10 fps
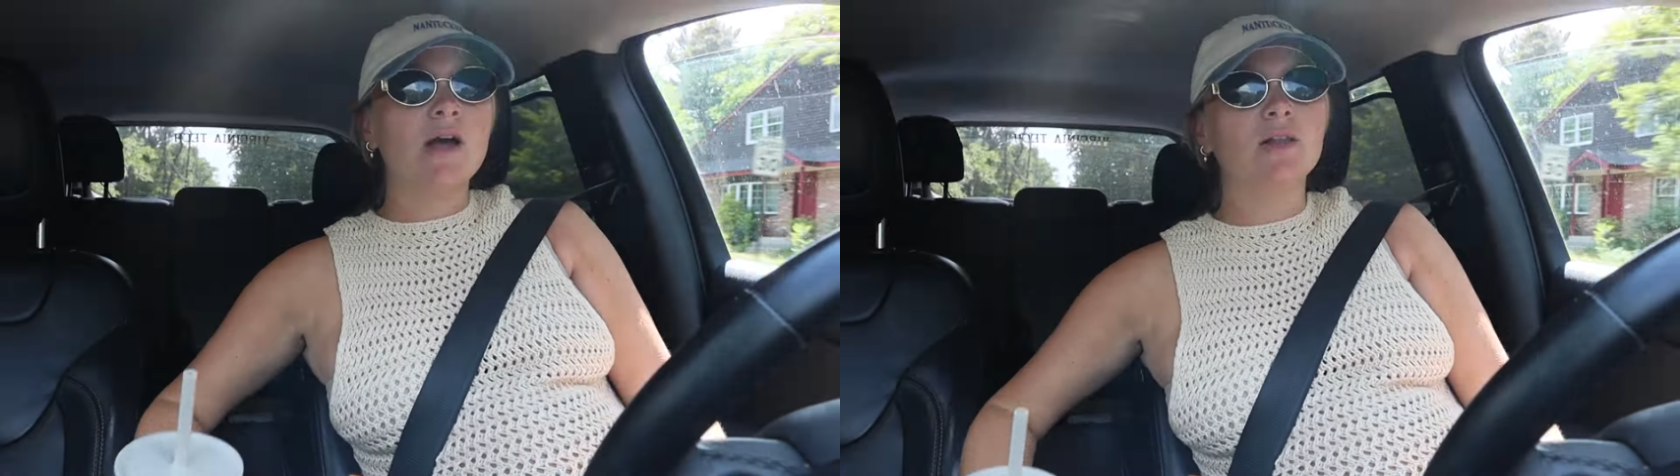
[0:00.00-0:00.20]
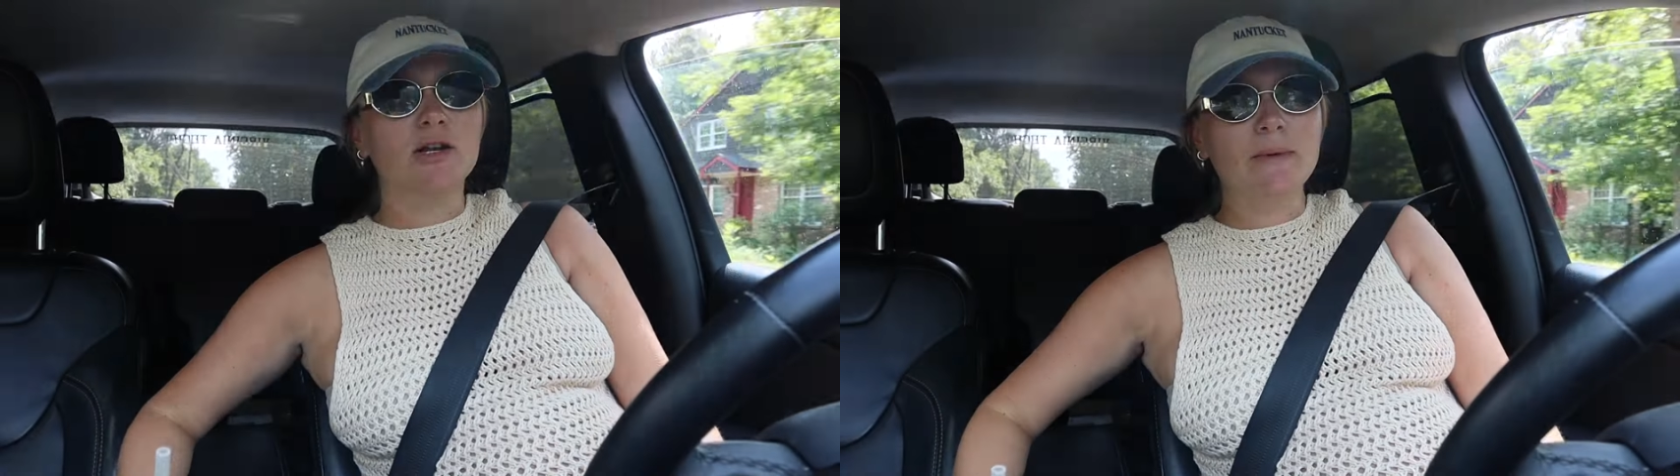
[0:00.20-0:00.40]

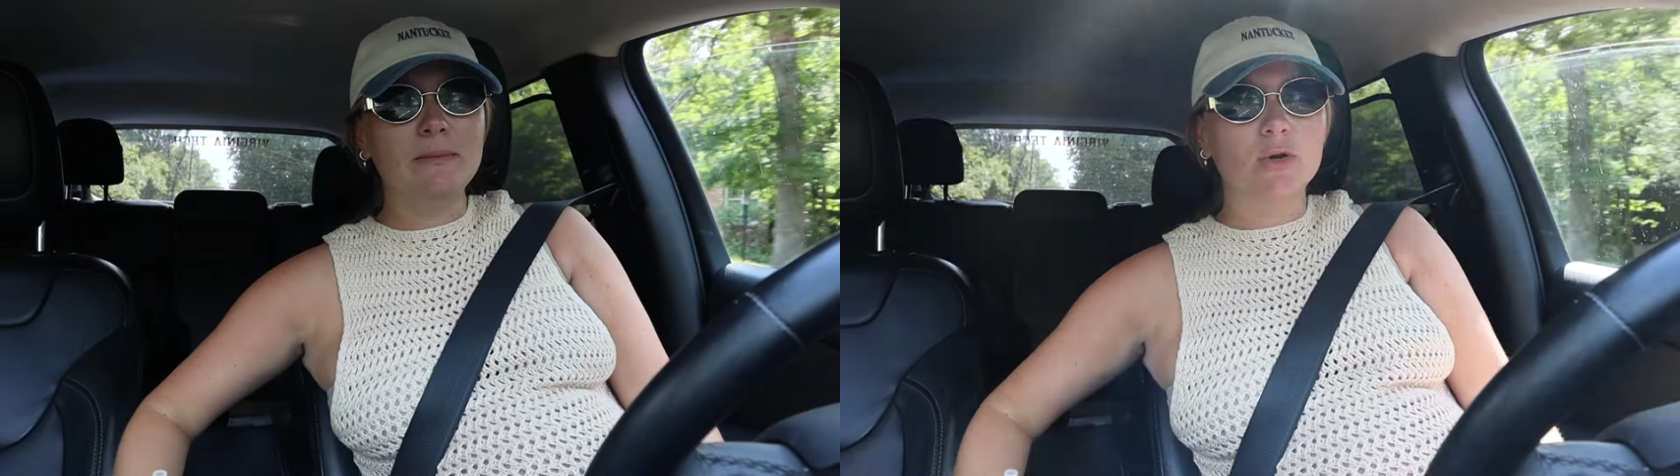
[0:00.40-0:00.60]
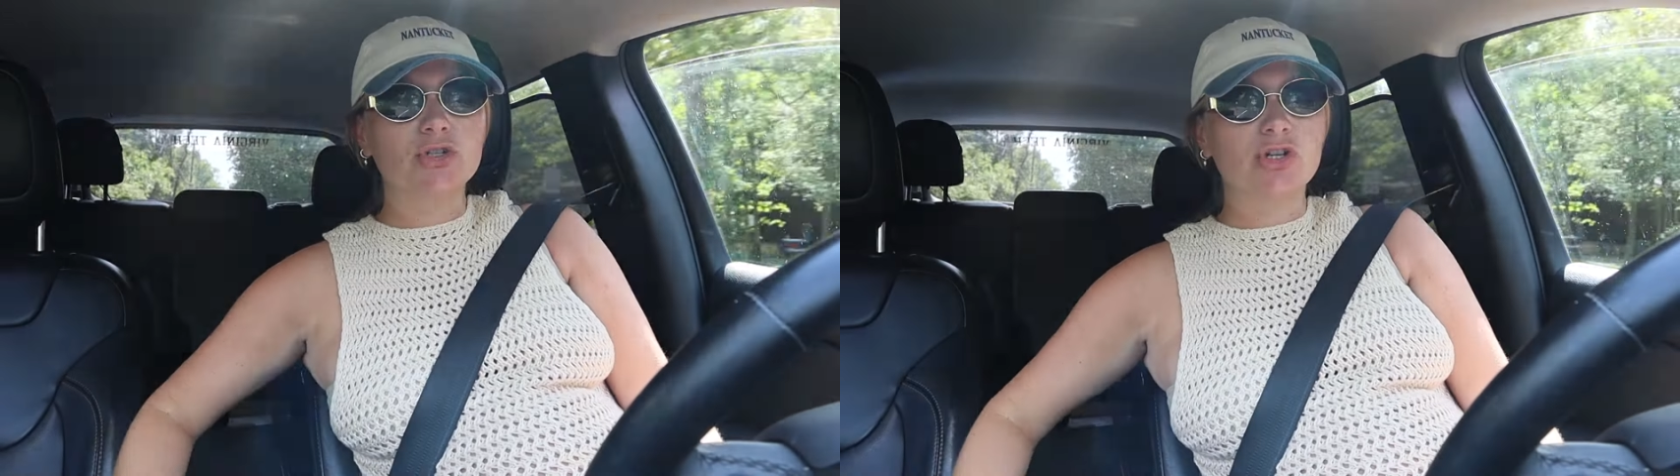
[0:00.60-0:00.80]
a little bit
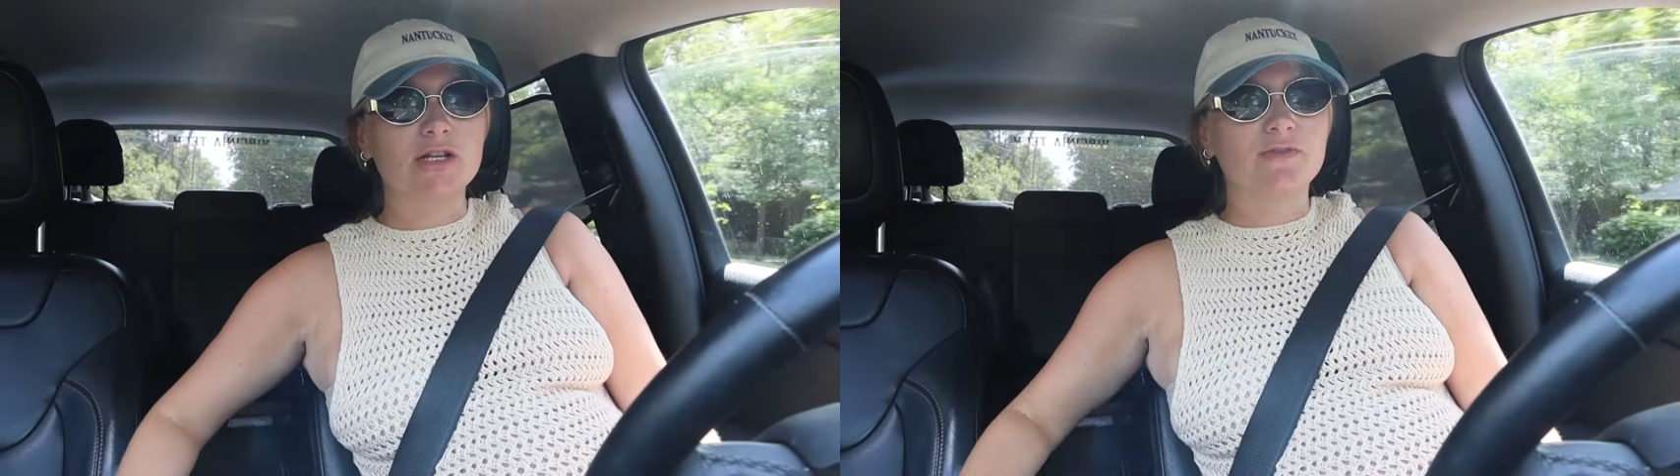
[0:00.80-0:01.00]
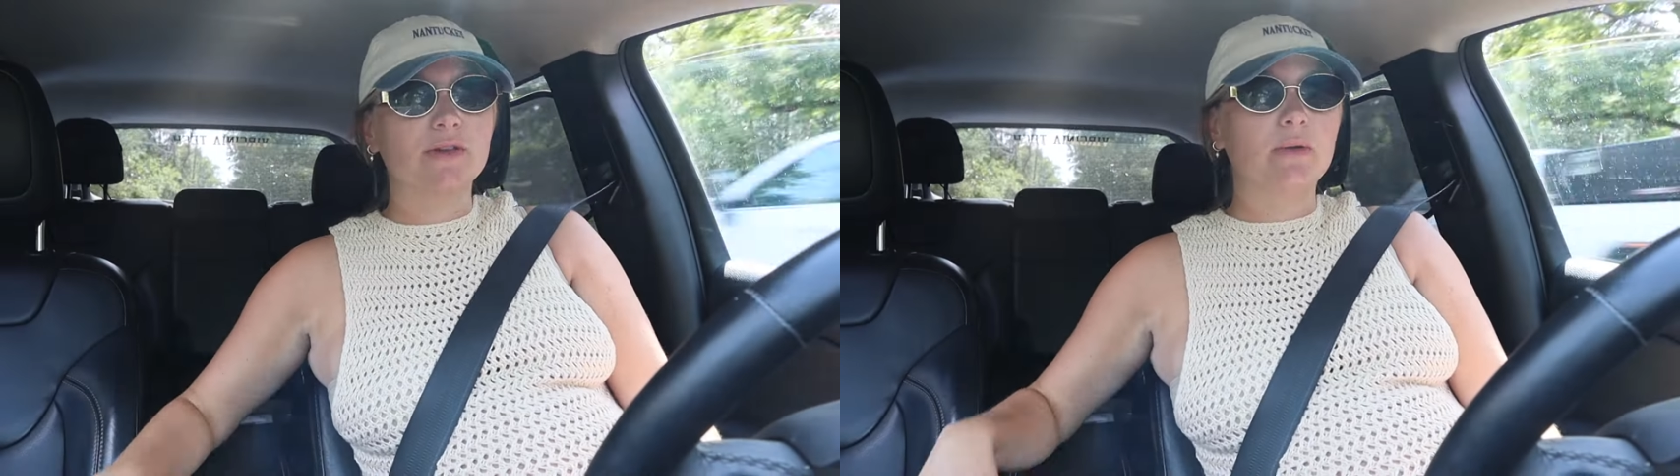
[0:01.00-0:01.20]
more
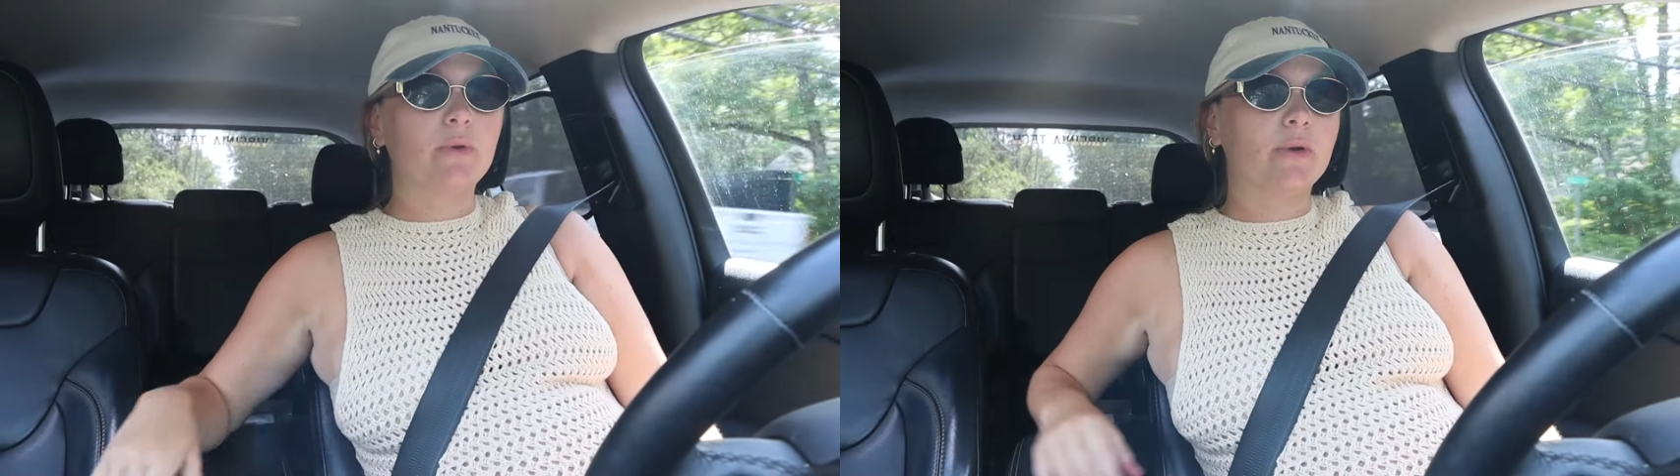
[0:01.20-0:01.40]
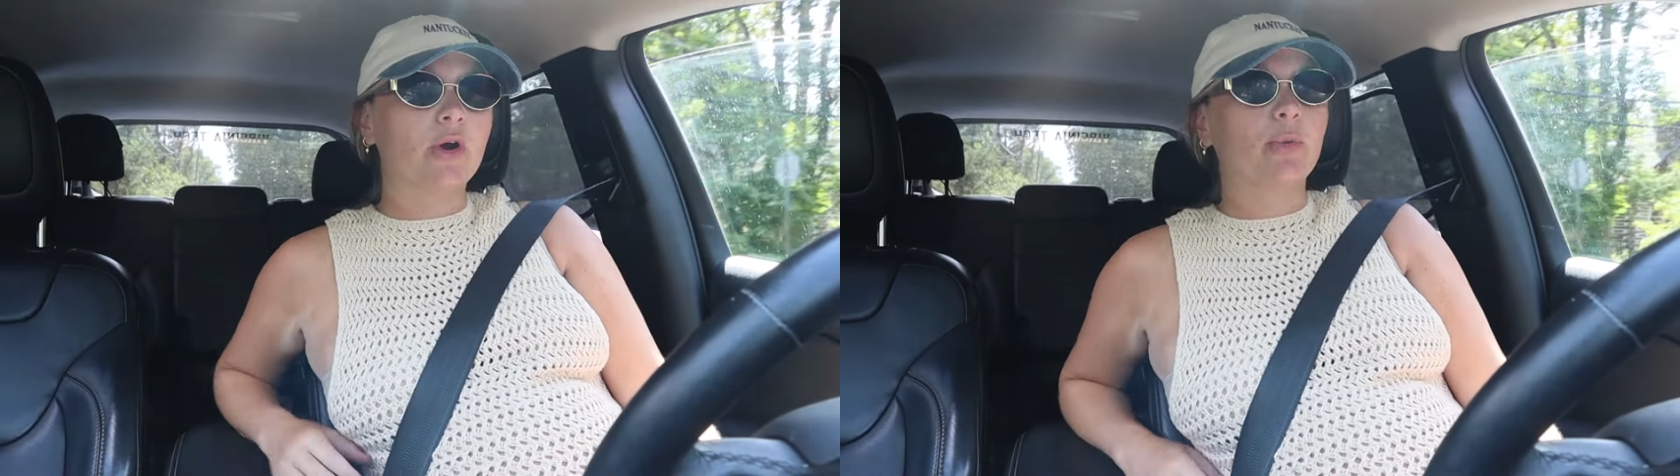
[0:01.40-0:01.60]
stressful than
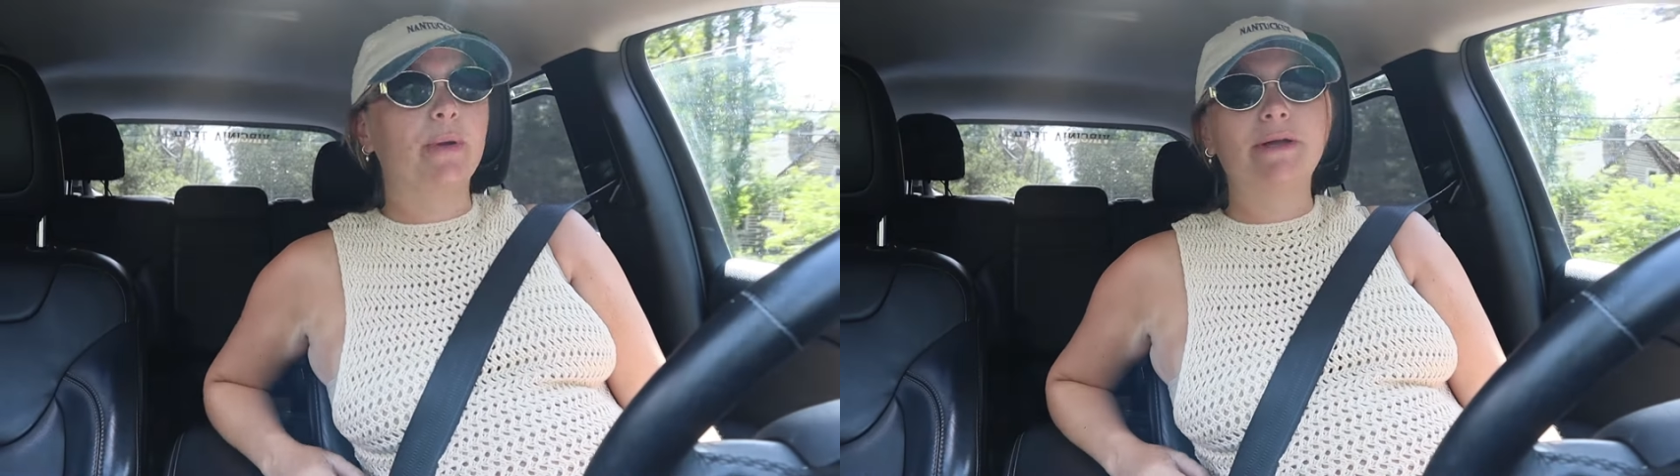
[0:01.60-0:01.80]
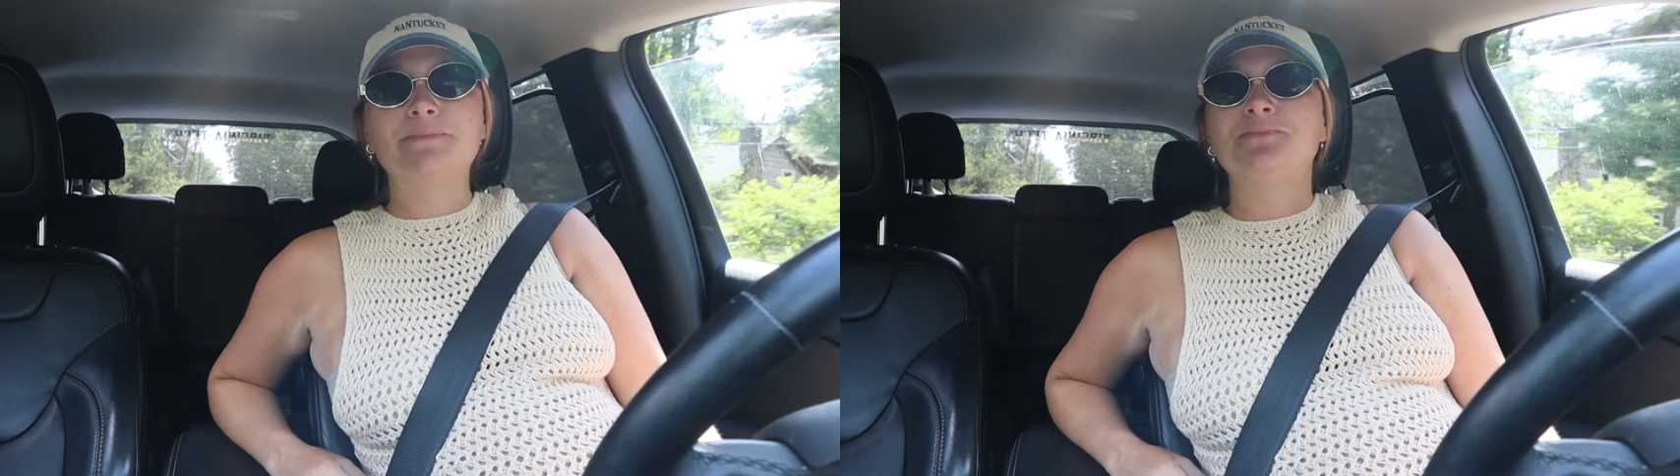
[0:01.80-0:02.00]
we were
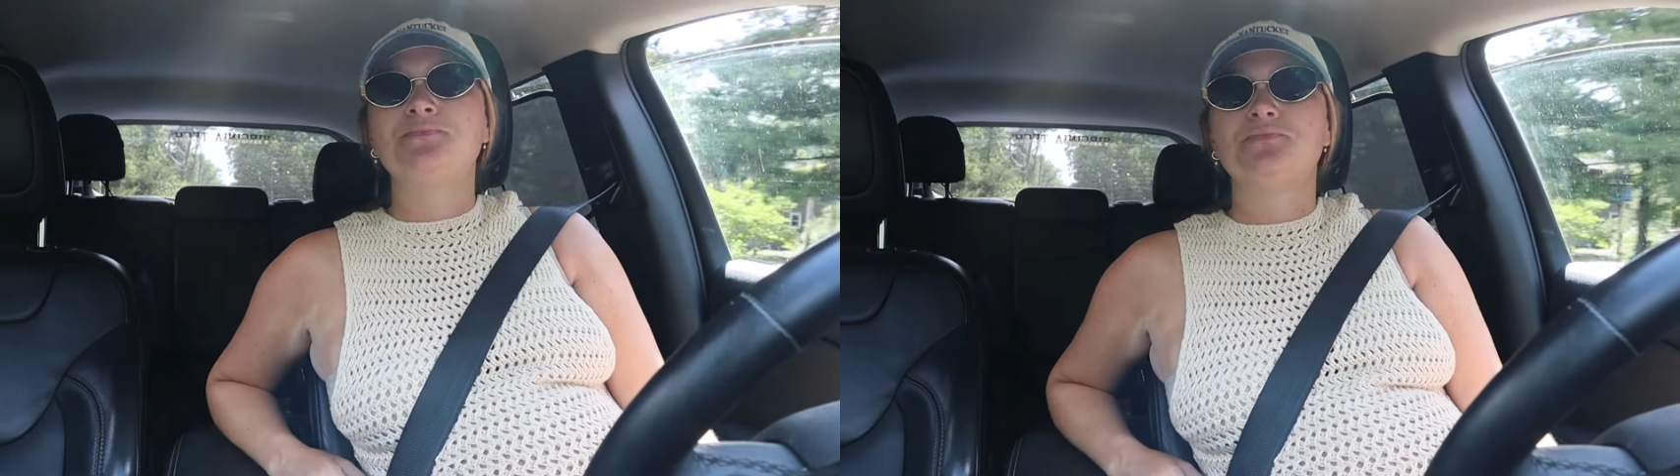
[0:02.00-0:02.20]
hoping.